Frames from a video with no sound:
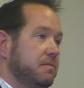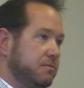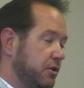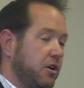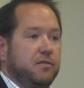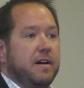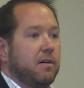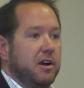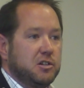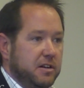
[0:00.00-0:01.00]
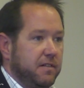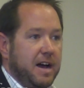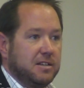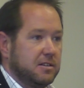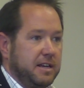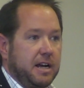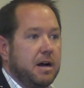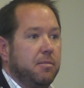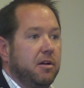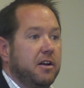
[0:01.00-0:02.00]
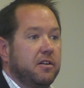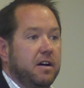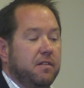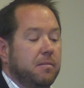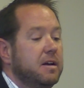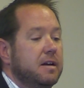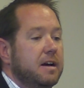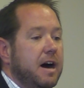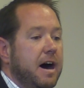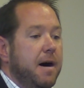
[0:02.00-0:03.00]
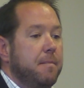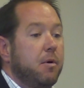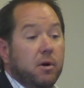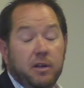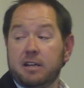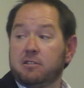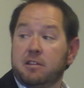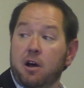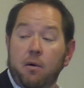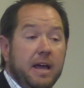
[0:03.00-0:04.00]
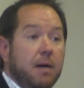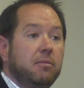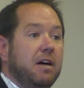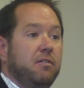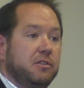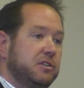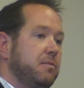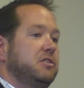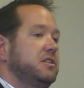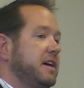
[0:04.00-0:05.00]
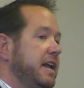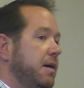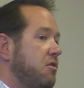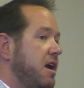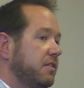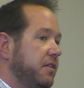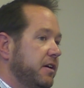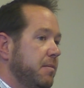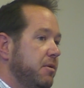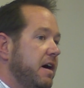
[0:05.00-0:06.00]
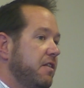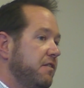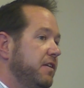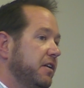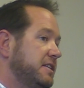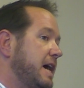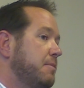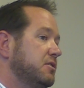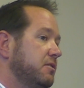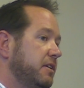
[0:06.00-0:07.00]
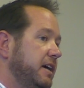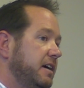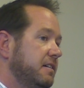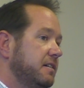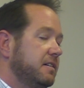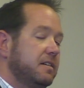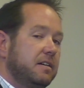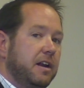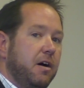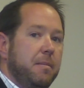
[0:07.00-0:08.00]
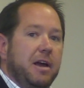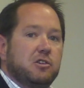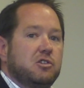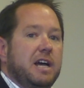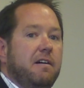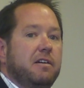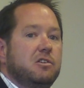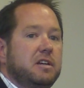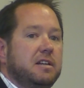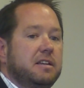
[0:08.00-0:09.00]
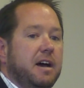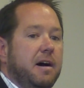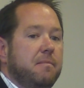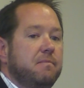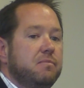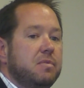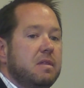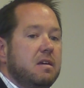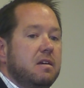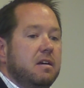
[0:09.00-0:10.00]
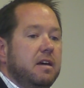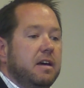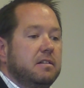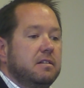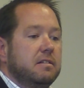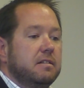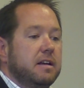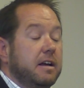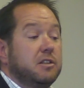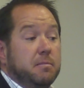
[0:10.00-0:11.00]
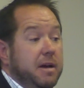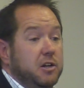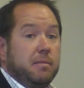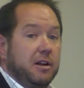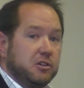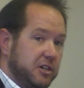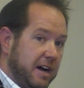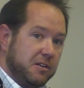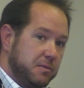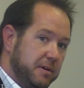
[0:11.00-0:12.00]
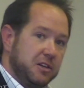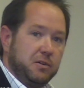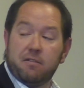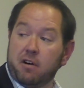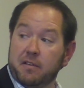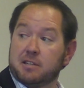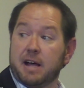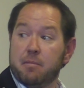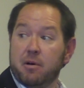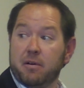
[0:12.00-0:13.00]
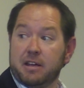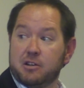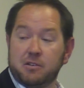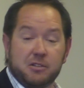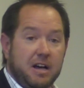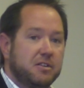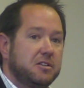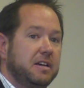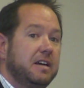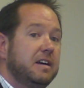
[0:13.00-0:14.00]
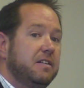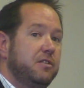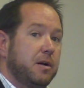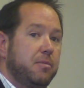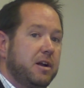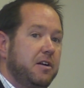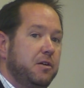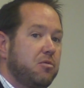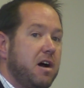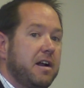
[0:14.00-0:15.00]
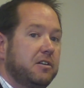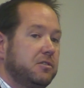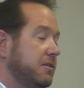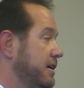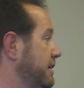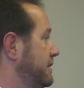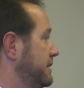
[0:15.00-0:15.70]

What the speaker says: large federation of devices, like a couple hundred of them. But when you get to the OEM level and someone's designing a product that they're going to put out in the field, it's absolutely a major challenge. It's a major challenge because you have all these liability issues, obviously. If you're going to put out a new product or